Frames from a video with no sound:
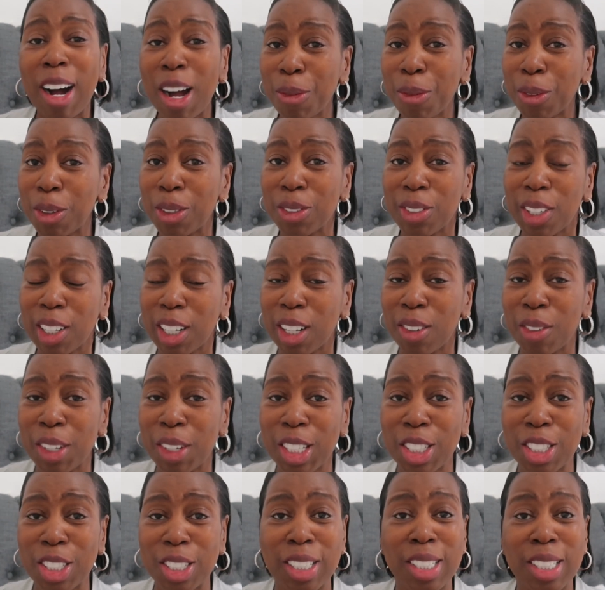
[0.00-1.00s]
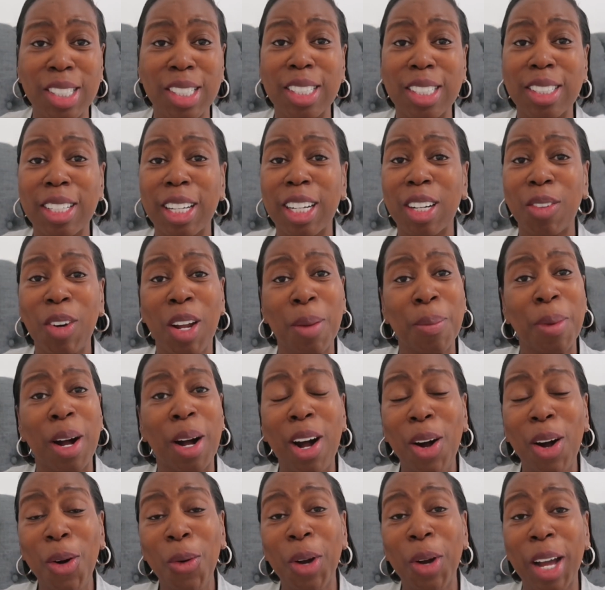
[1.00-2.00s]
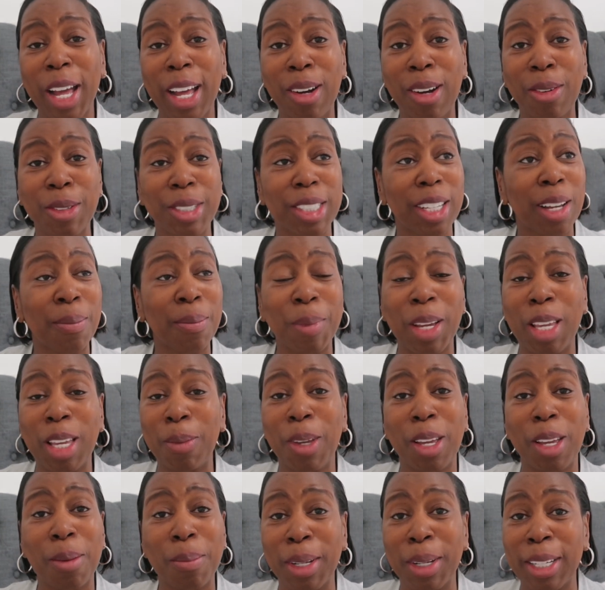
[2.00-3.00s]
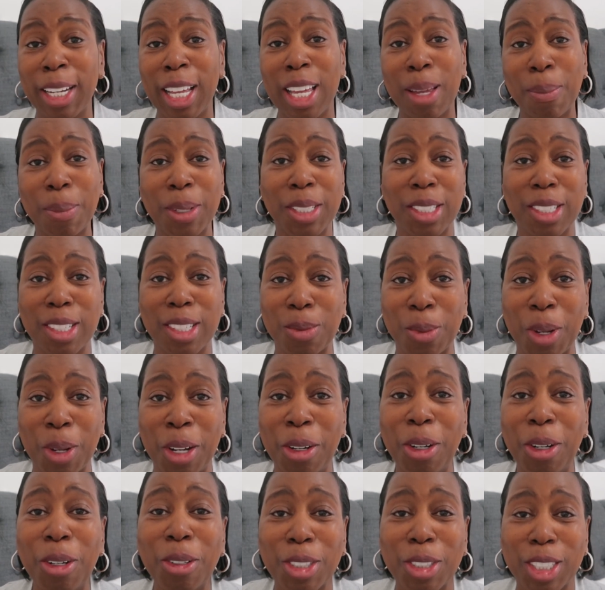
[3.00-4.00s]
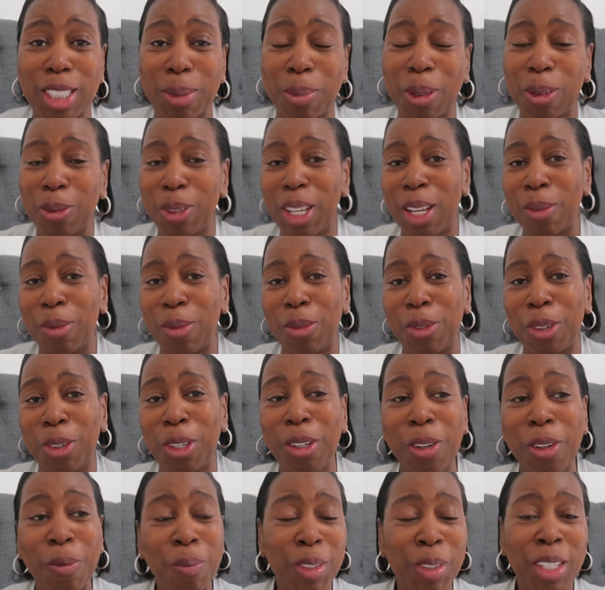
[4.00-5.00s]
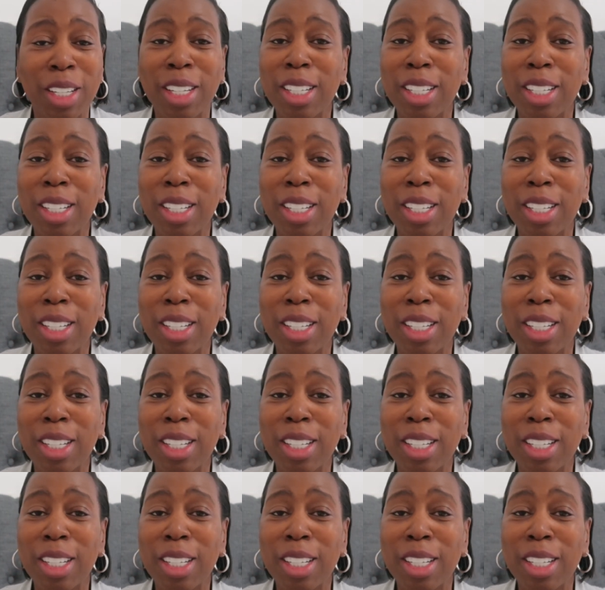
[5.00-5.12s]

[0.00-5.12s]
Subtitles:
I've got decorations to decorate my whole house and maybe my neighbours as well, to be fair with you.